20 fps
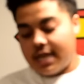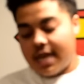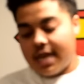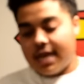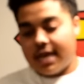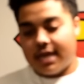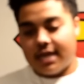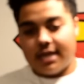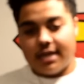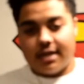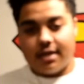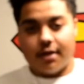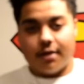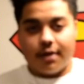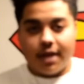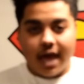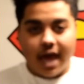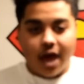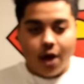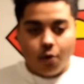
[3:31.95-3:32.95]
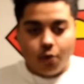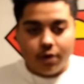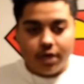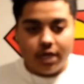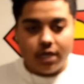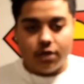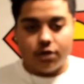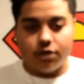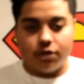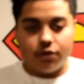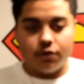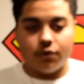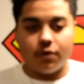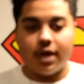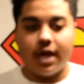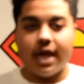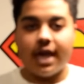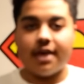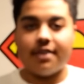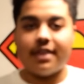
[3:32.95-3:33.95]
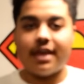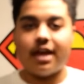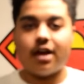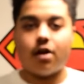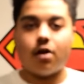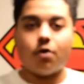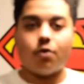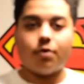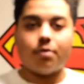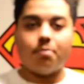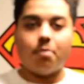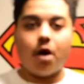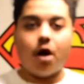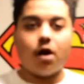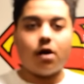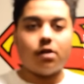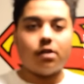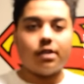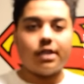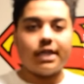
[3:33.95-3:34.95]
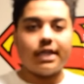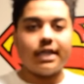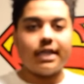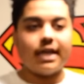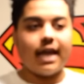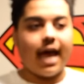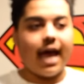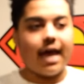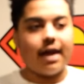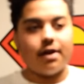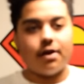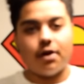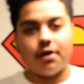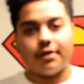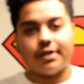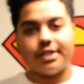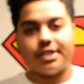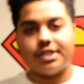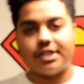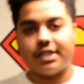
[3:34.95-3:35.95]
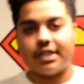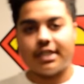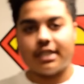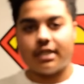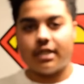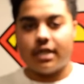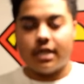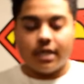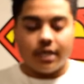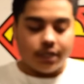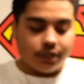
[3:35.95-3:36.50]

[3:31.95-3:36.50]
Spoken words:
And now we do, and they are remodeling it, adding all this shit.